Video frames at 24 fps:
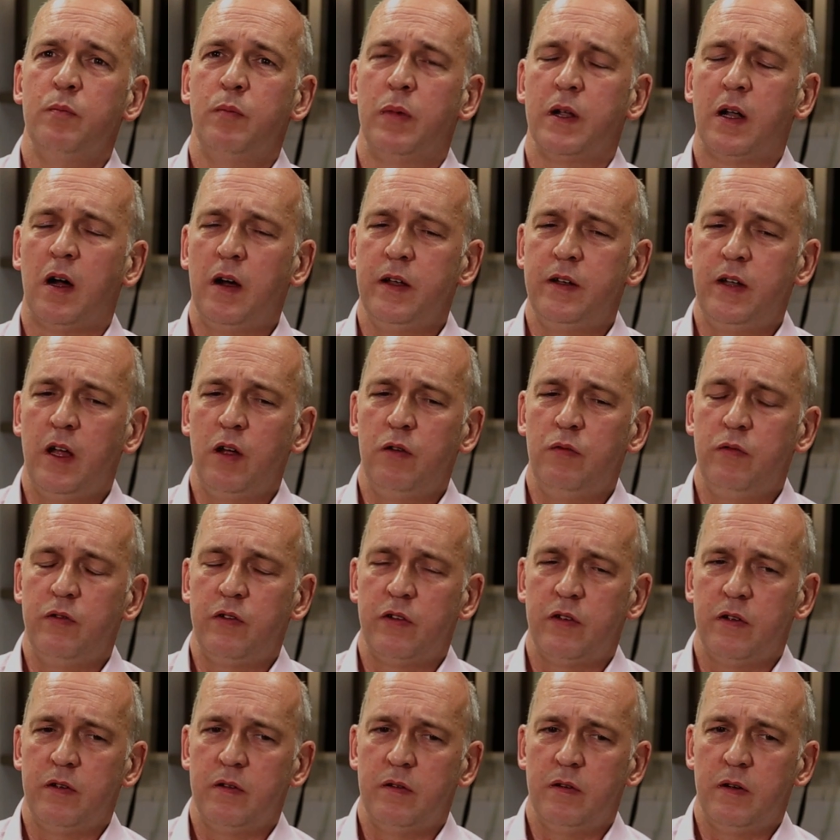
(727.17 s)
But I
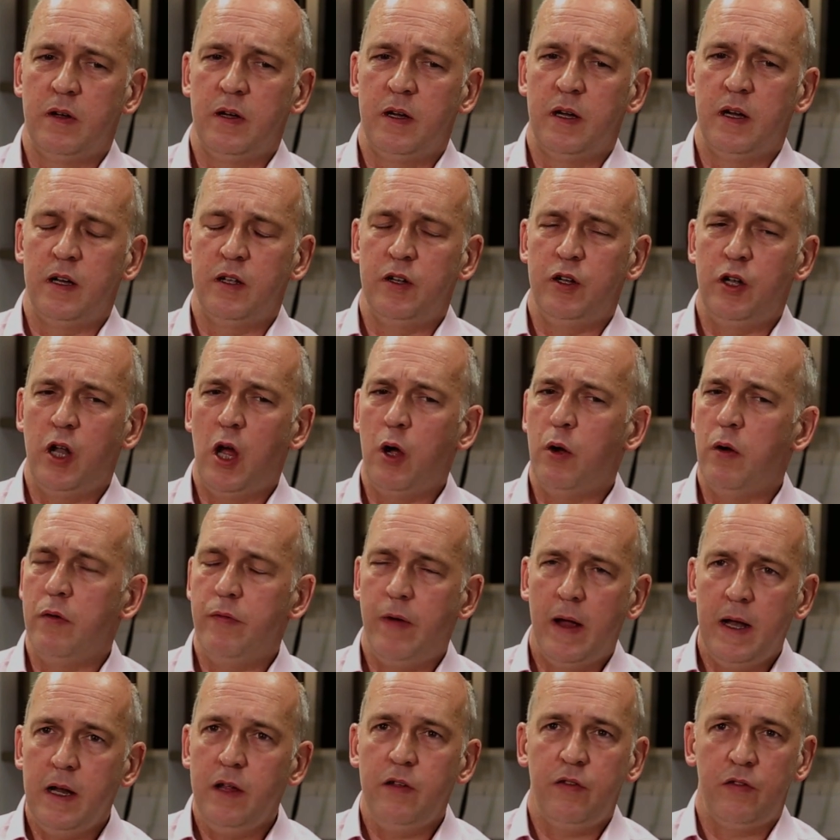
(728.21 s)
don't know
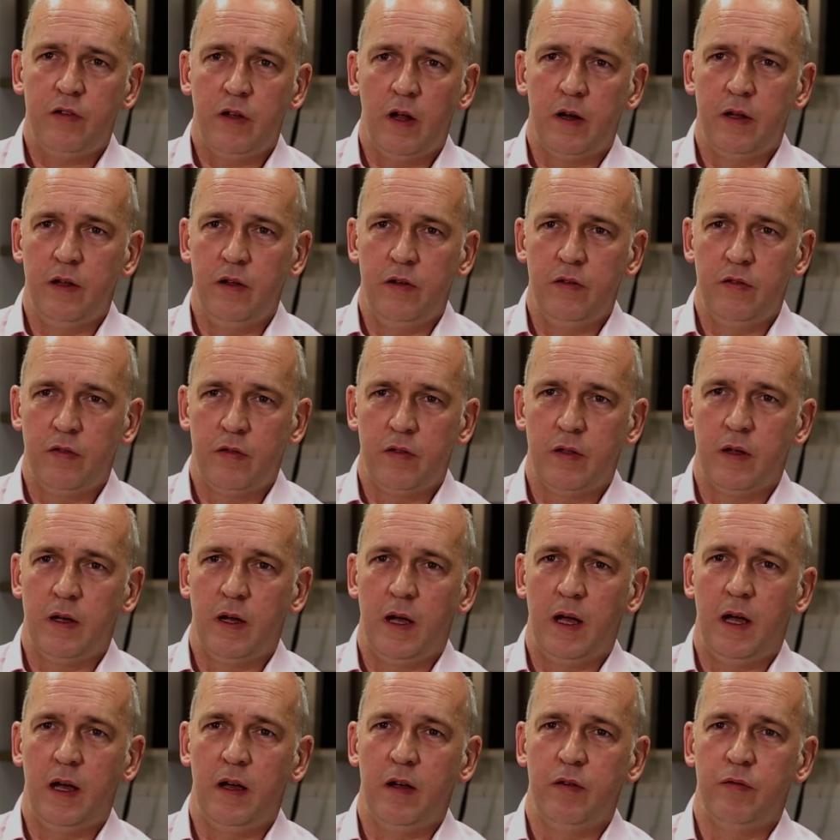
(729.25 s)
of any studies
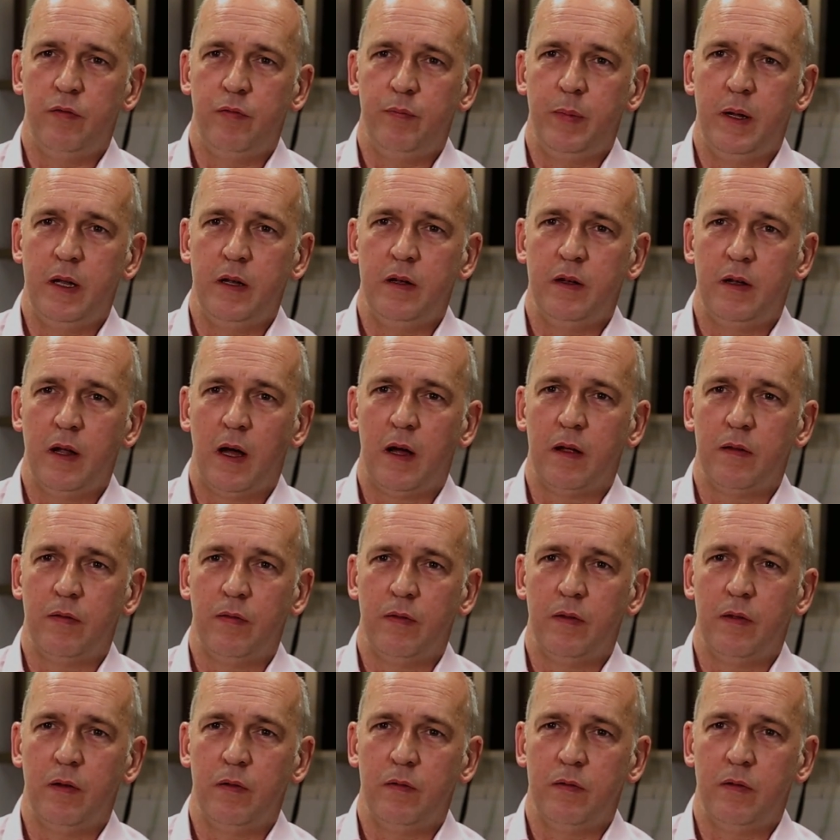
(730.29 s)
that have been
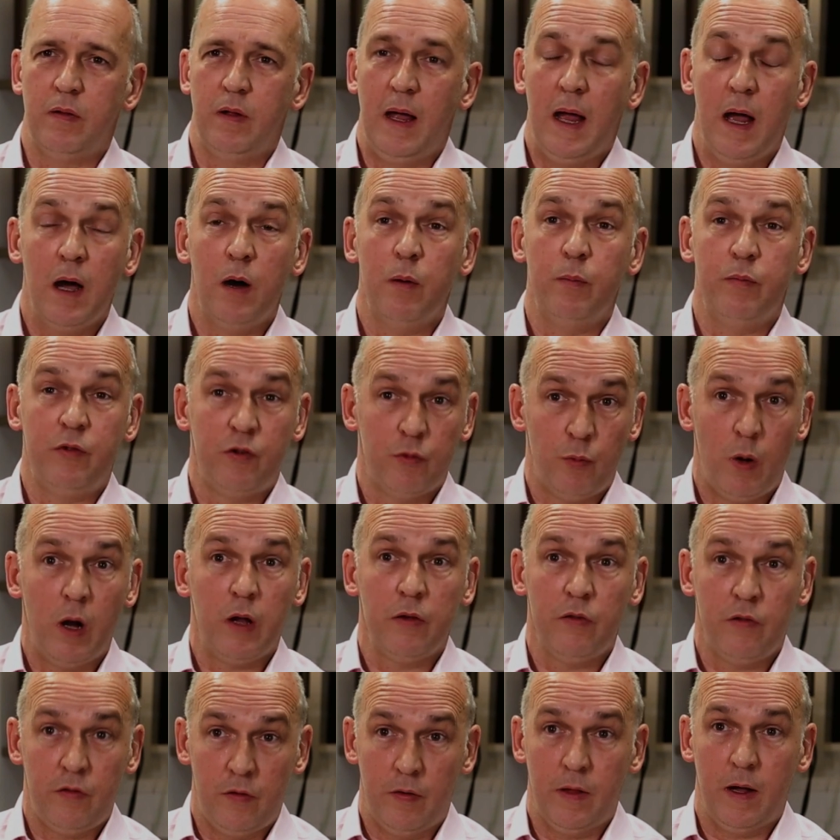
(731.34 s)
done that help to
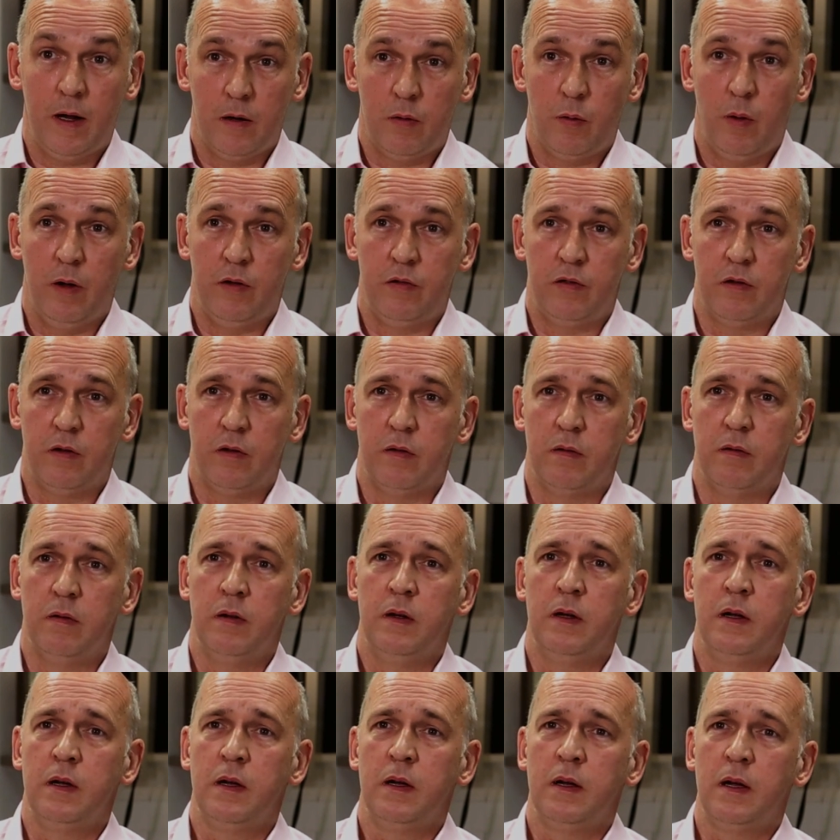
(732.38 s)
answer that question.
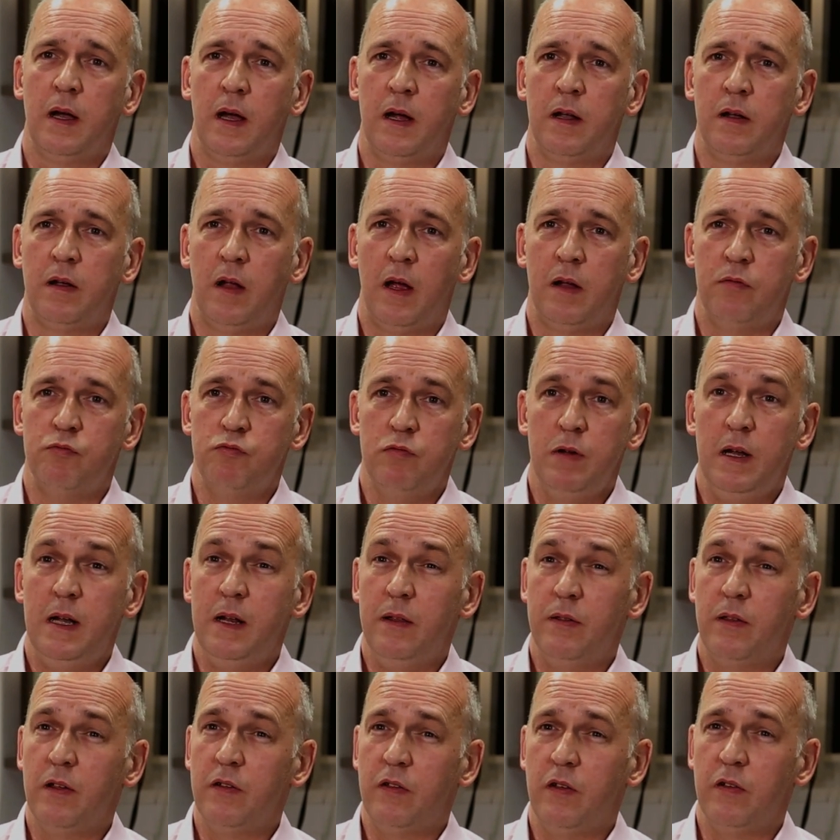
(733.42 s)
And
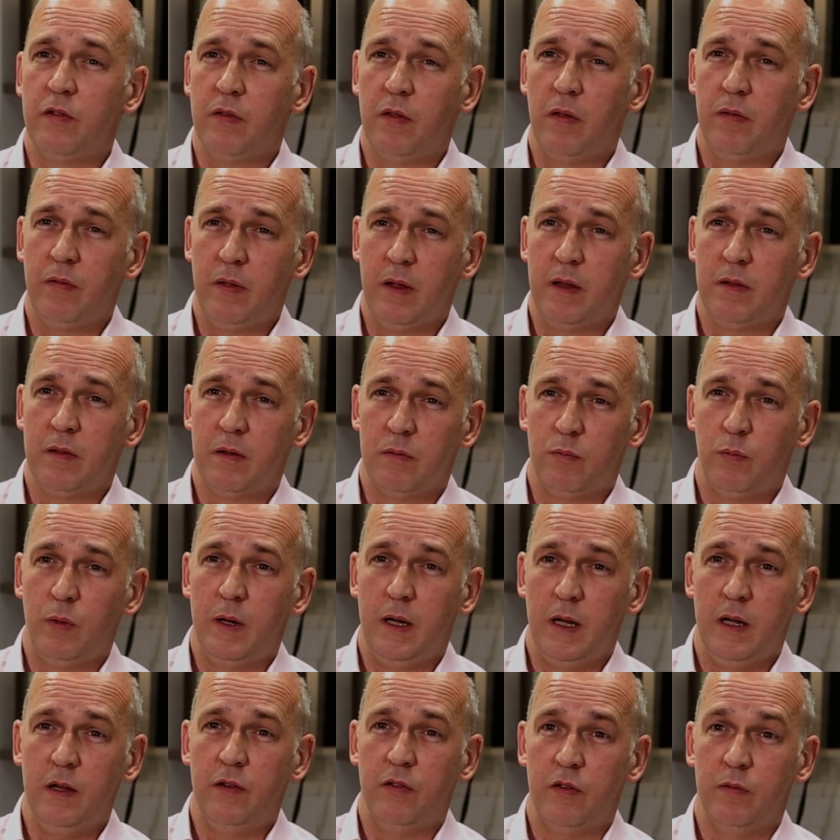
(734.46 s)
really this is the thing that
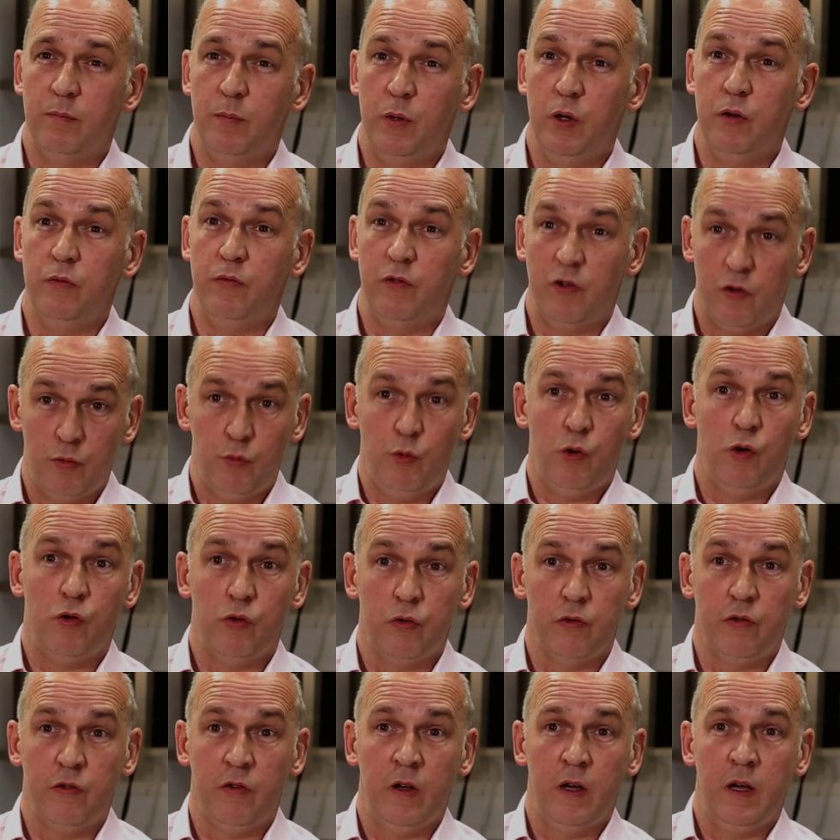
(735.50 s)
we need to move
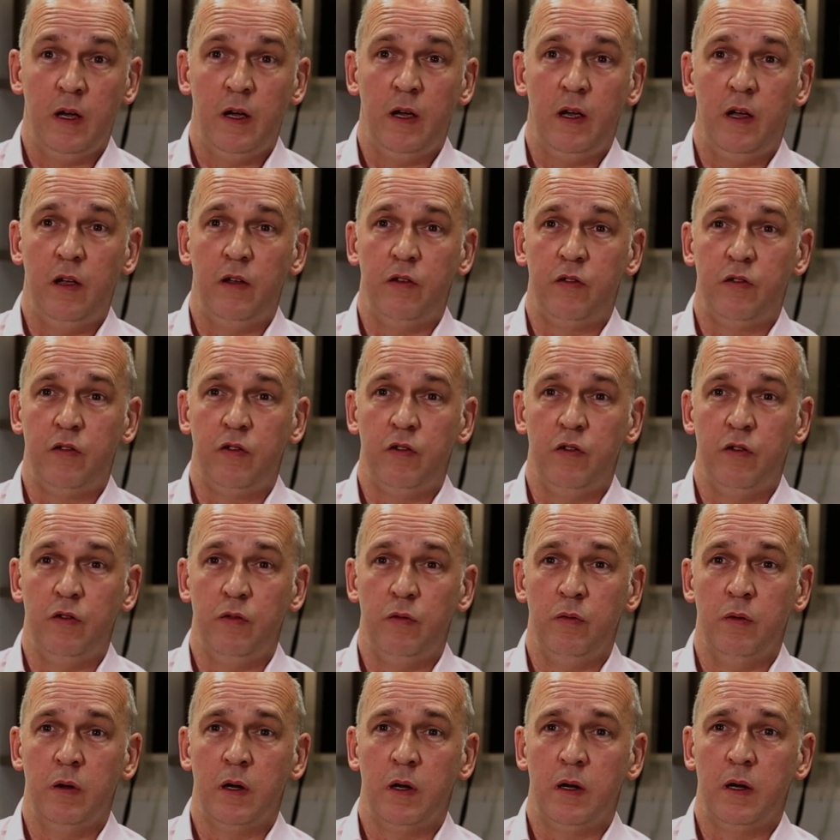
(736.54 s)
towards, is
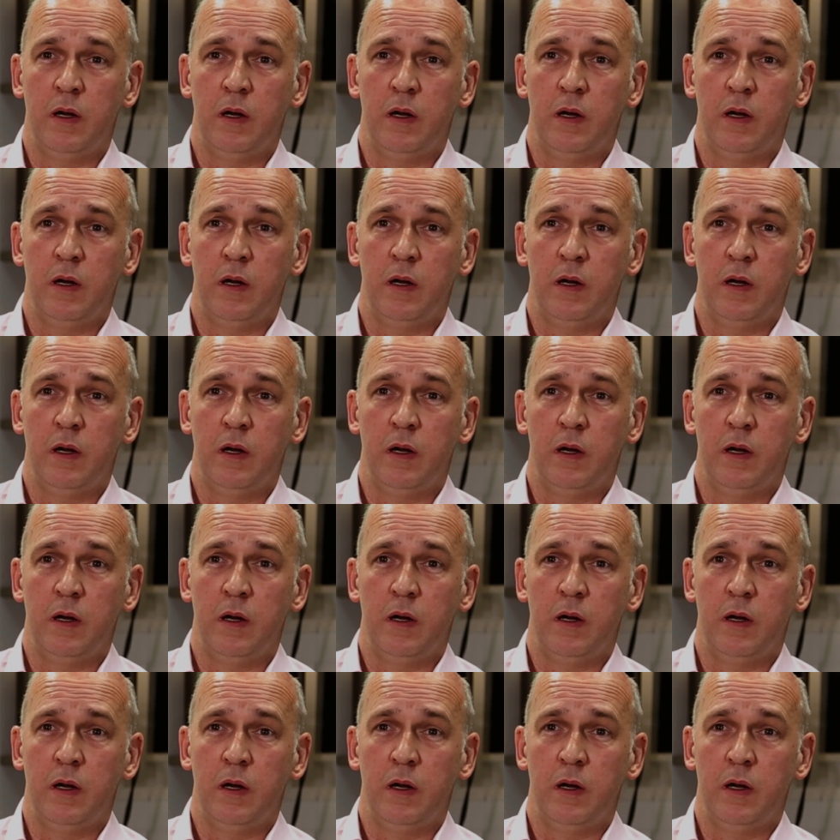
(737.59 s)
to